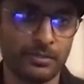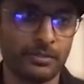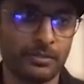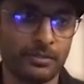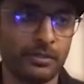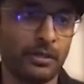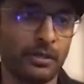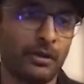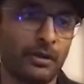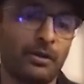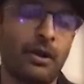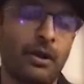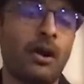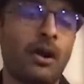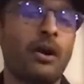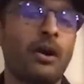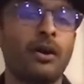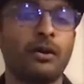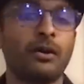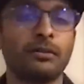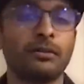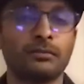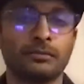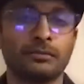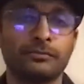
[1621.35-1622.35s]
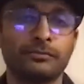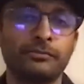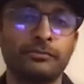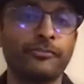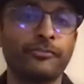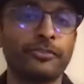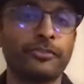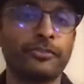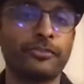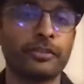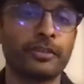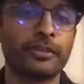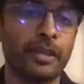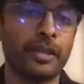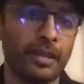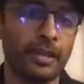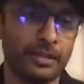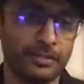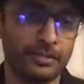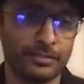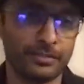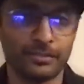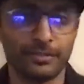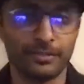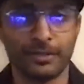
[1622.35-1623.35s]
you know, oh, 15
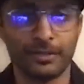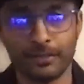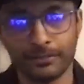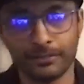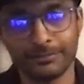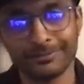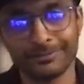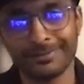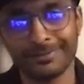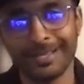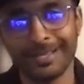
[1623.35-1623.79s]
days, you know?